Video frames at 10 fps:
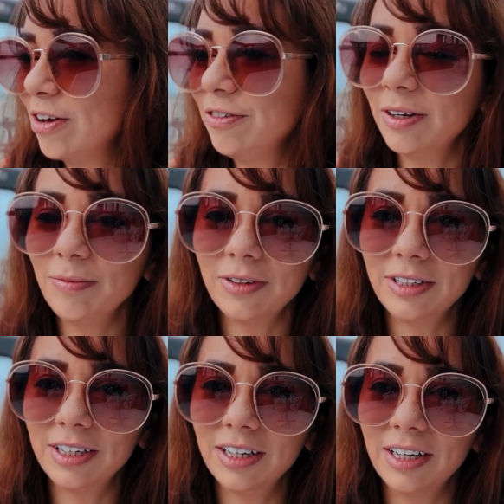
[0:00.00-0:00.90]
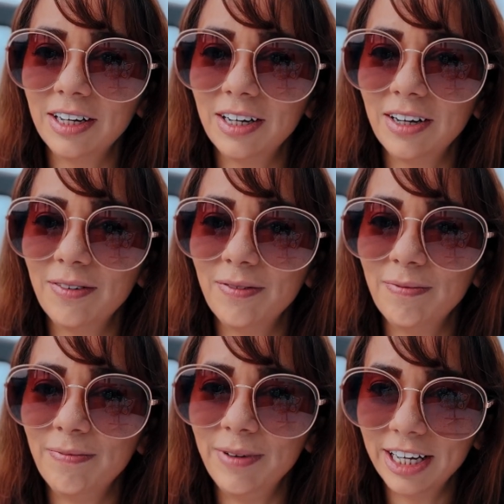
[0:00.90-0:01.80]
I think I'm gonna
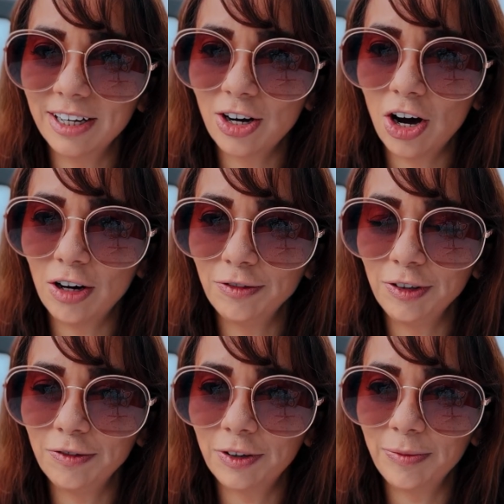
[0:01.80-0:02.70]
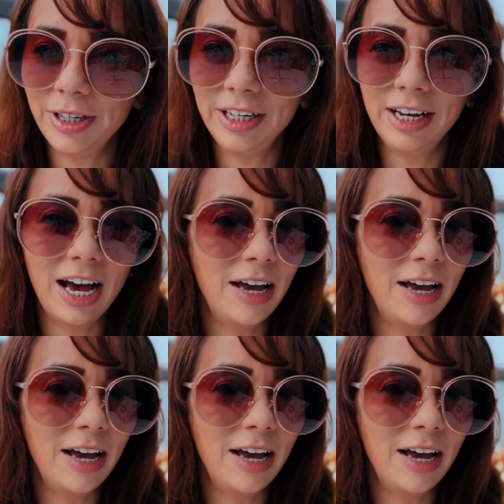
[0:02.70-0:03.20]
make a coffee for me.